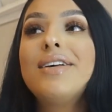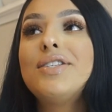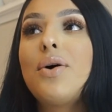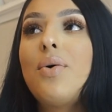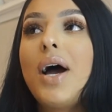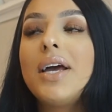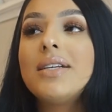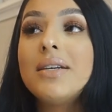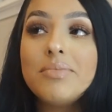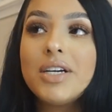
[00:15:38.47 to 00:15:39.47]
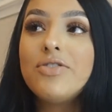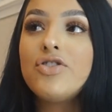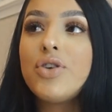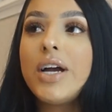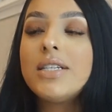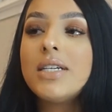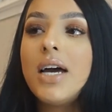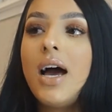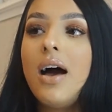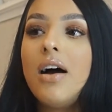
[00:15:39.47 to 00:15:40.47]
So I sometimes try to
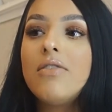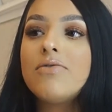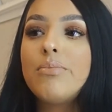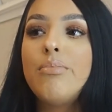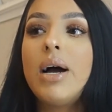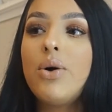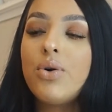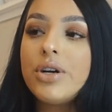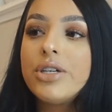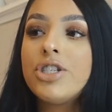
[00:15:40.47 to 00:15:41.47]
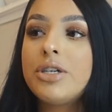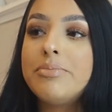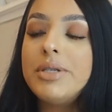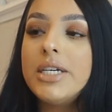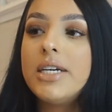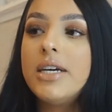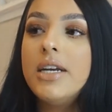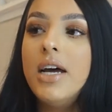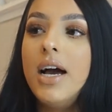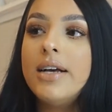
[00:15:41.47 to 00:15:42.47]
have my order shipped
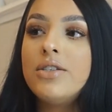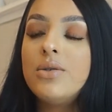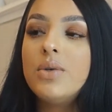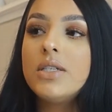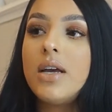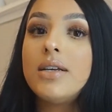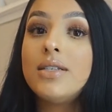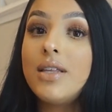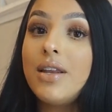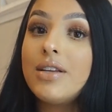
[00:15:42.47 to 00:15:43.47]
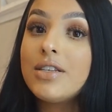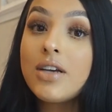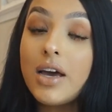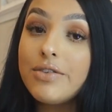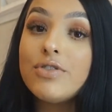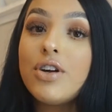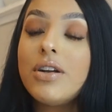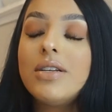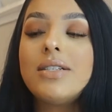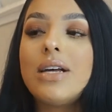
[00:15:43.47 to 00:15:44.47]
in as soon as I see that it's kind of
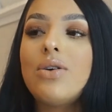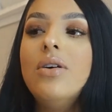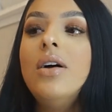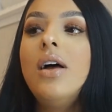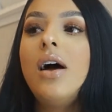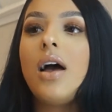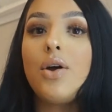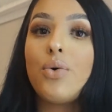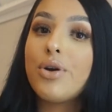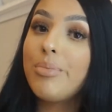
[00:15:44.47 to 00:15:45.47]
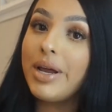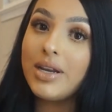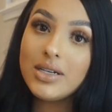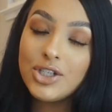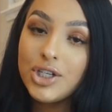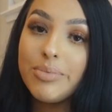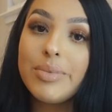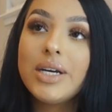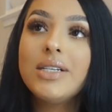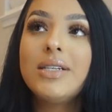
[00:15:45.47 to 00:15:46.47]
starting to sell. I order my next
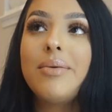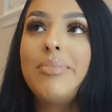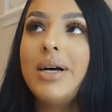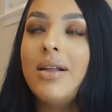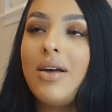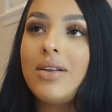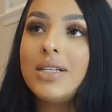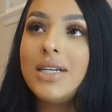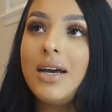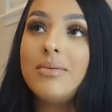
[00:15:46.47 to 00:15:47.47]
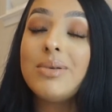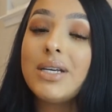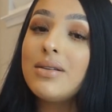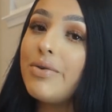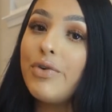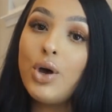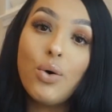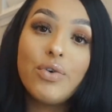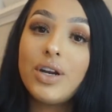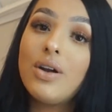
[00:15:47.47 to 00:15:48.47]
shipment, but a lot of the times because of
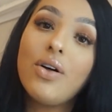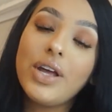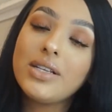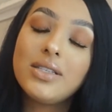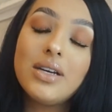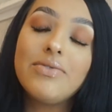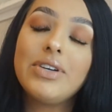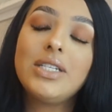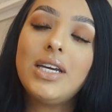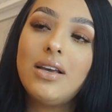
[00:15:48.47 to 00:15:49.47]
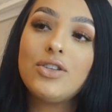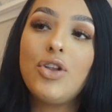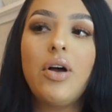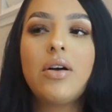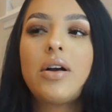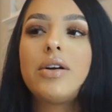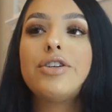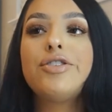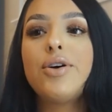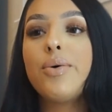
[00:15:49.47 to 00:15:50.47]
COVID and all that stuff, it takes longer.
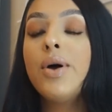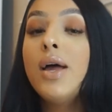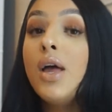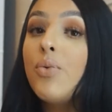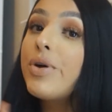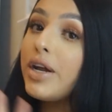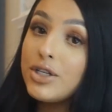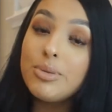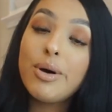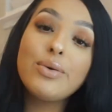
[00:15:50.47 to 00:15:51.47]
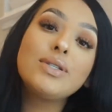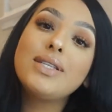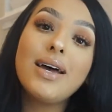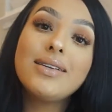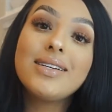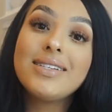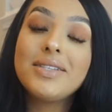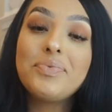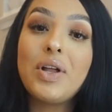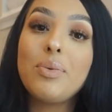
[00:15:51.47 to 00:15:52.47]
So when I do post that it's
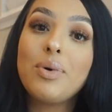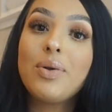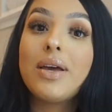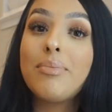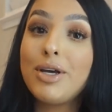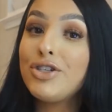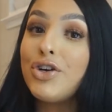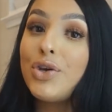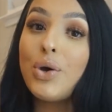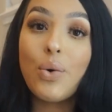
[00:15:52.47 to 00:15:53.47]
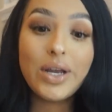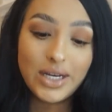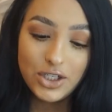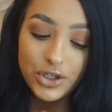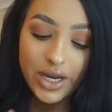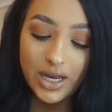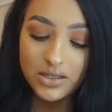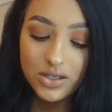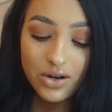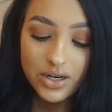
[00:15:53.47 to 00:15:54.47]
available, like, make sure you go and get your
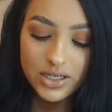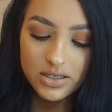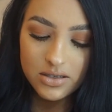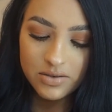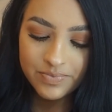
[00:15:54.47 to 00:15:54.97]
hands on it.